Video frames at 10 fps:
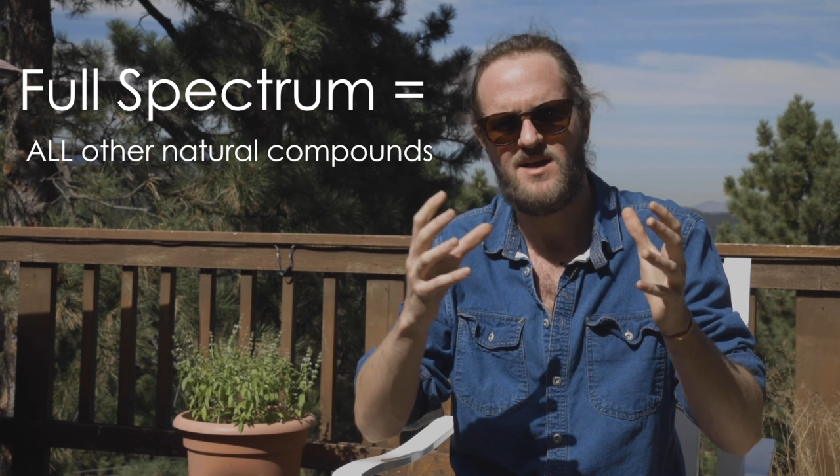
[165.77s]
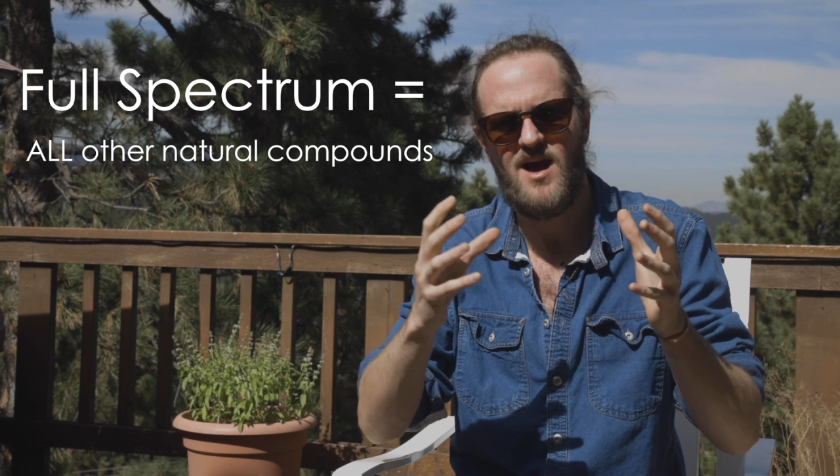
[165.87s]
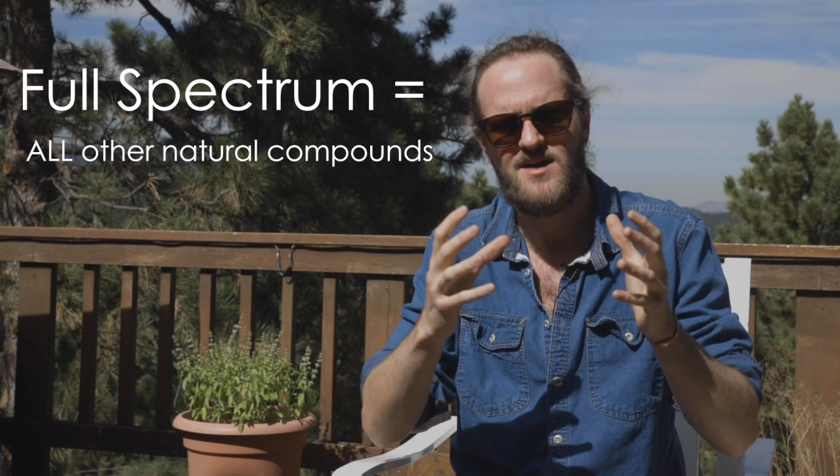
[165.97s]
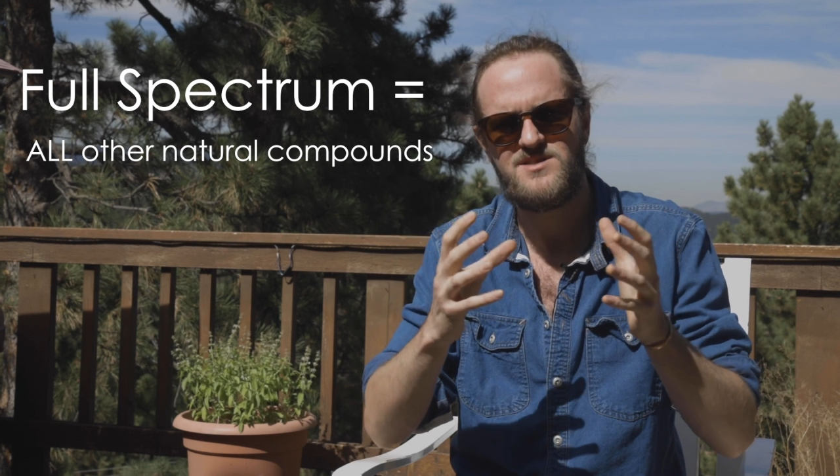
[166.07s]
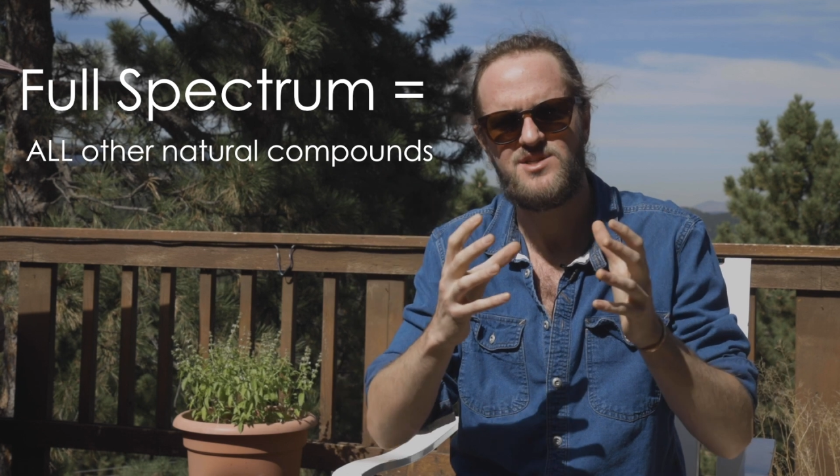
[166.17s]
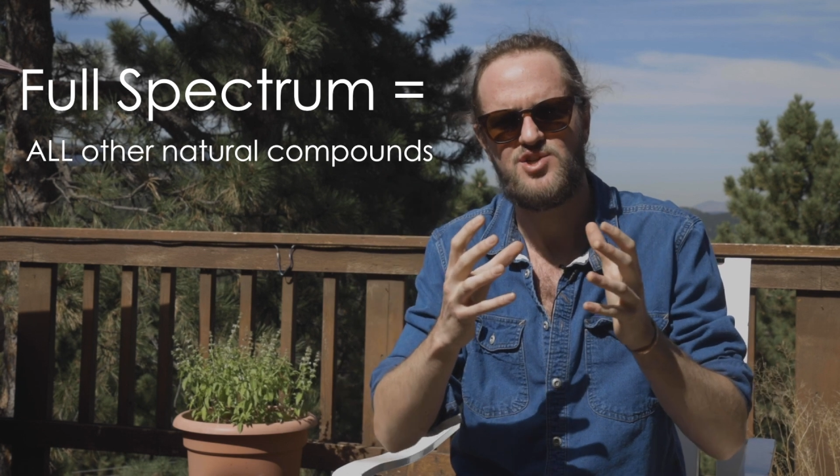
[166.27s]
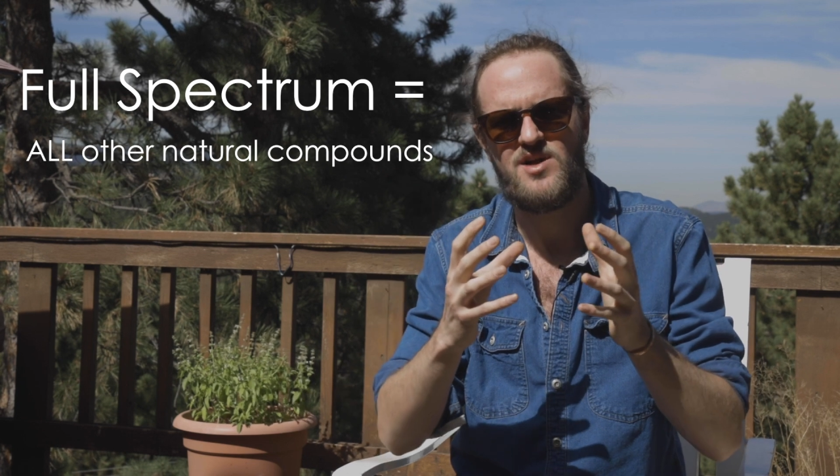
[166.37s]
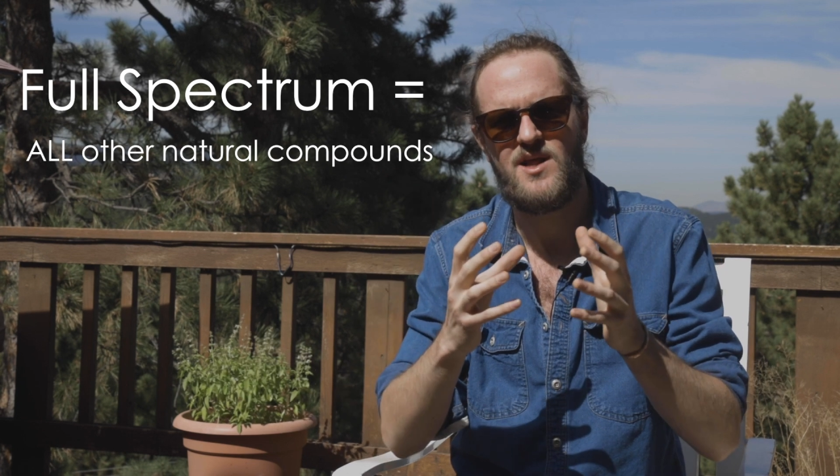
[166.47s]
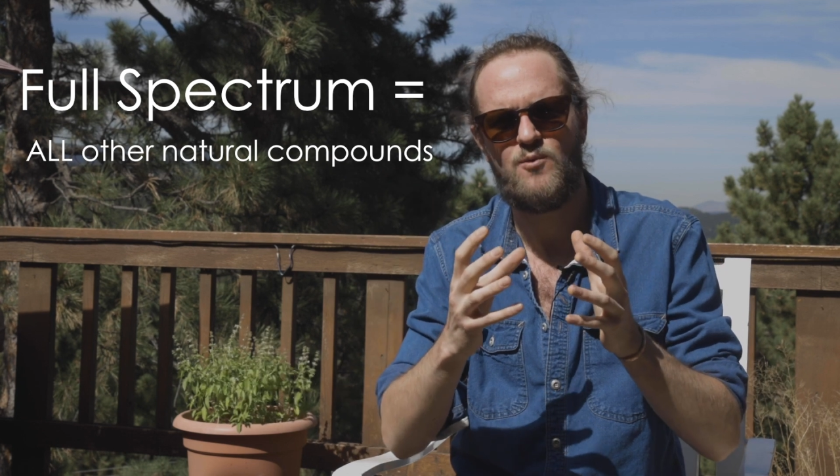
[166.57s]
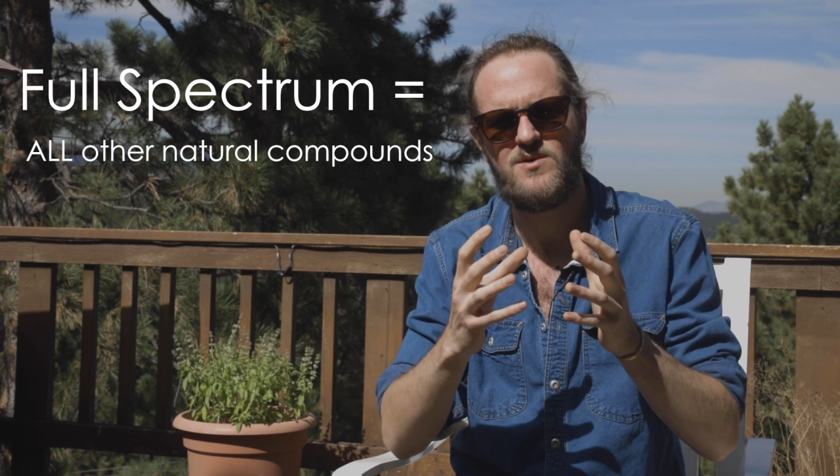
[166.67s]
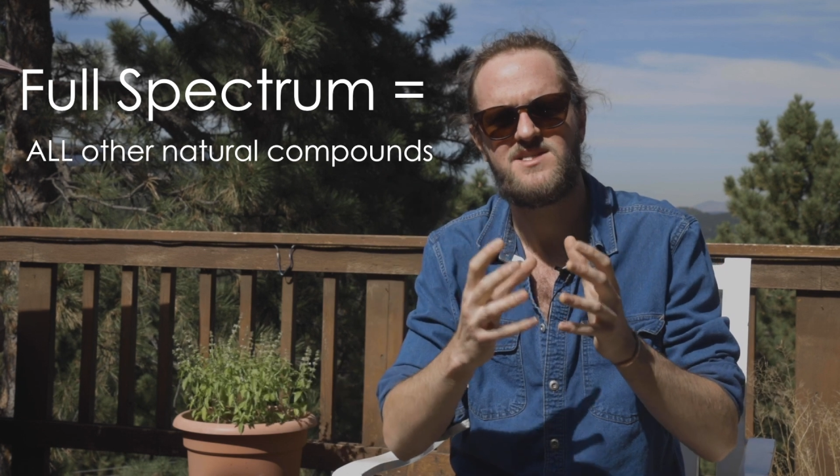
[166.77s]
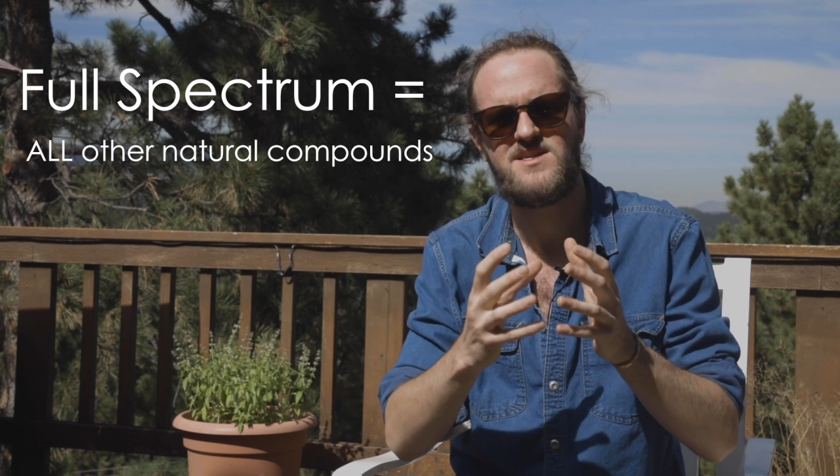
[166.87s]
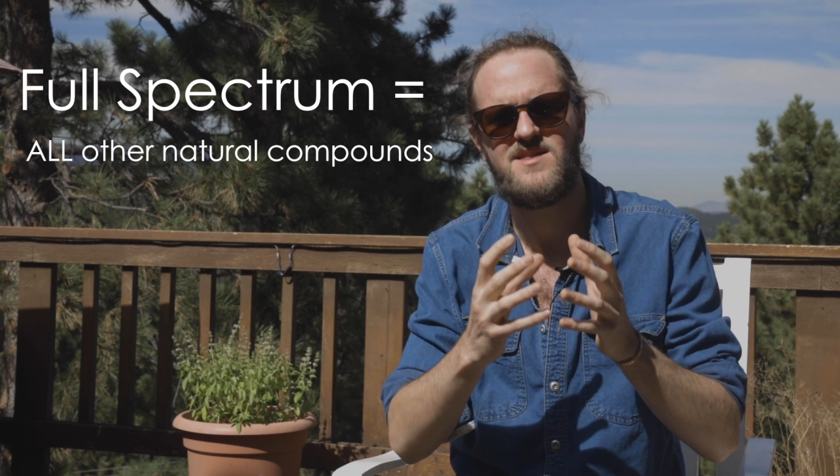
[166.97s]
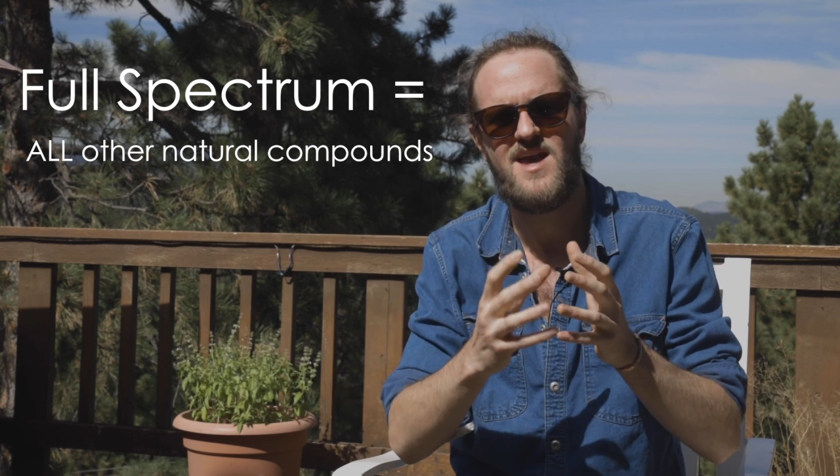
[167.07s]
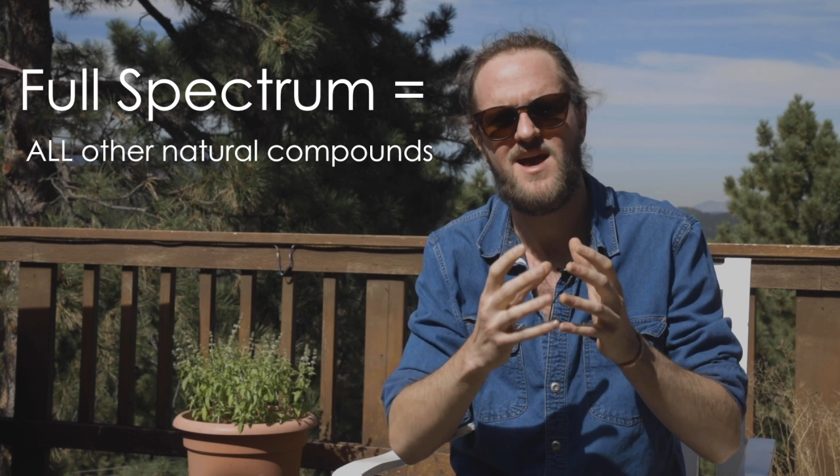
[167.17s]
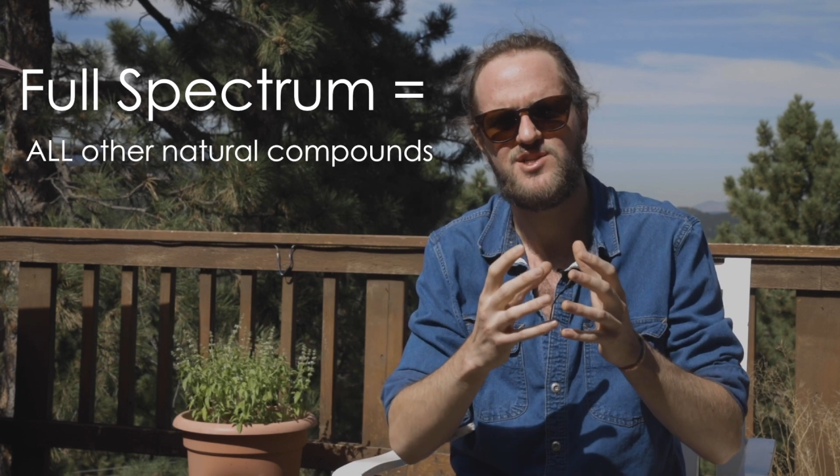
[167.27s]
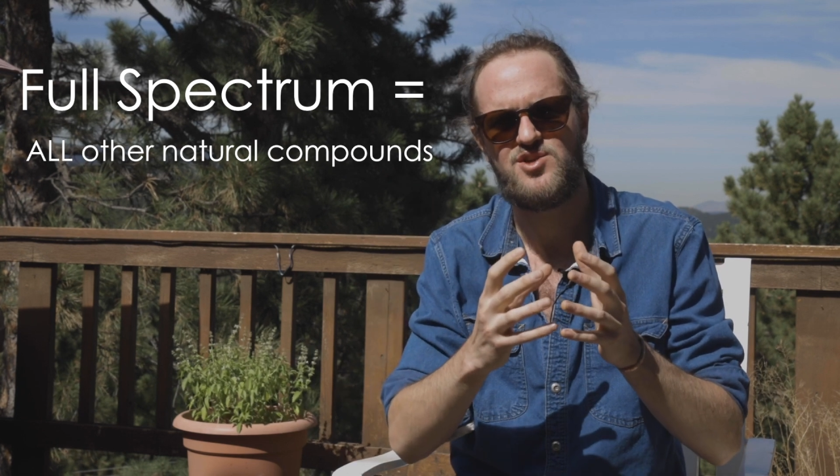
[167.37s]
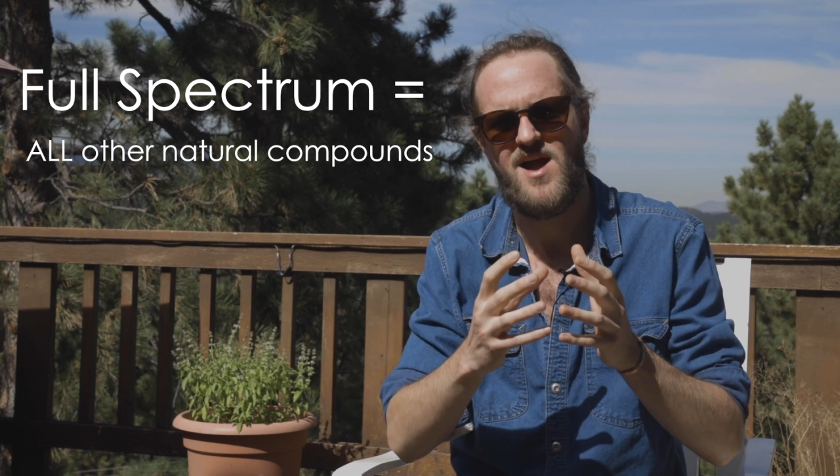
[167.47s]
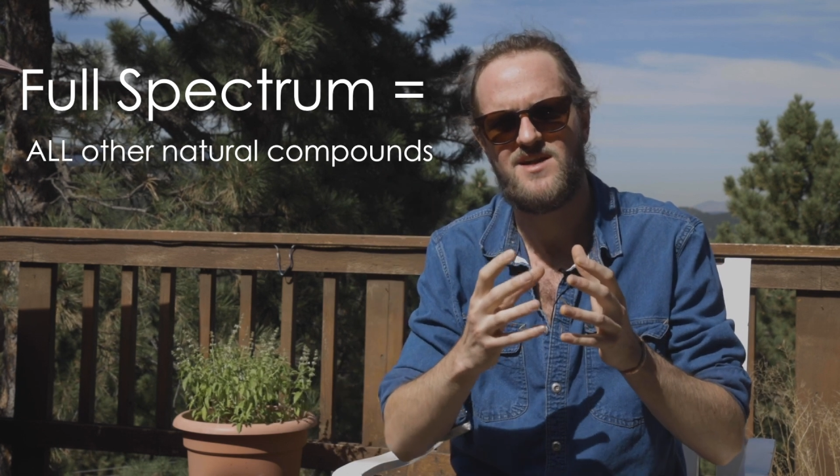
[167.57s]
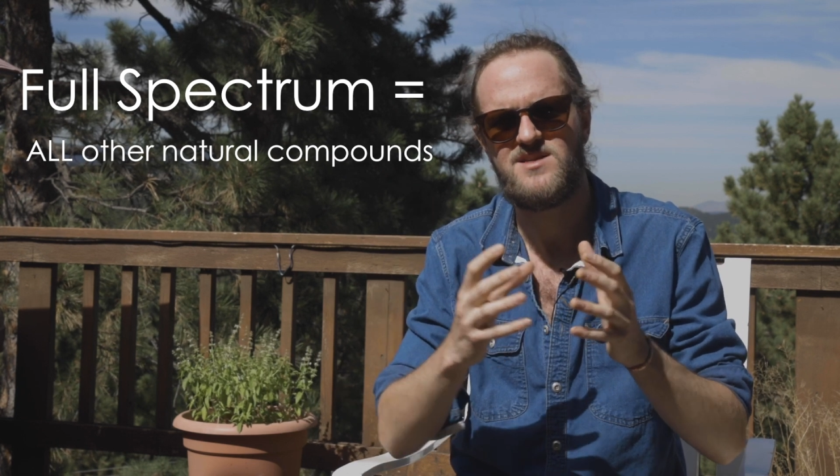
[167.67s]
concentrating what's in the
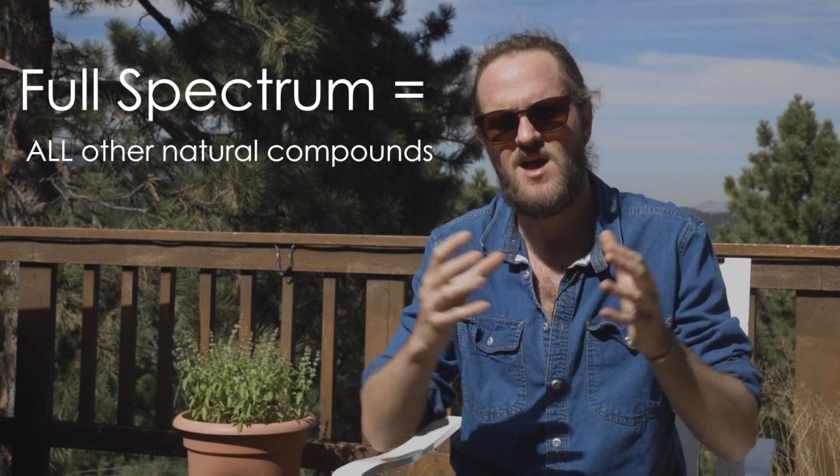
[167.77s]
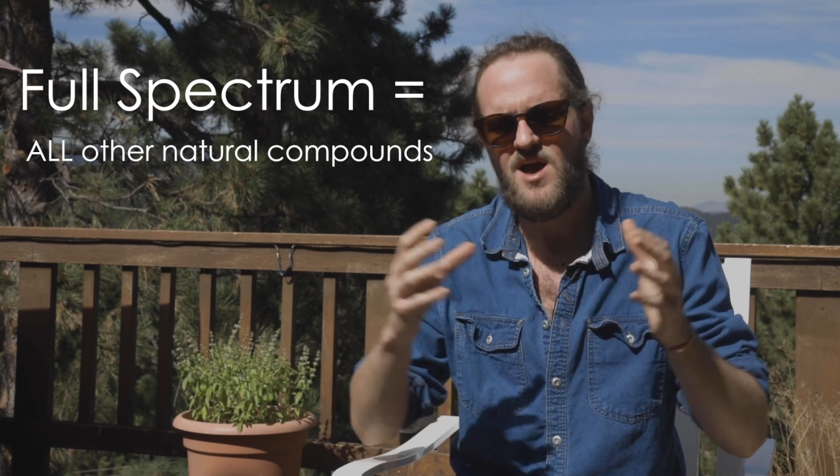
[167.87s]
extract,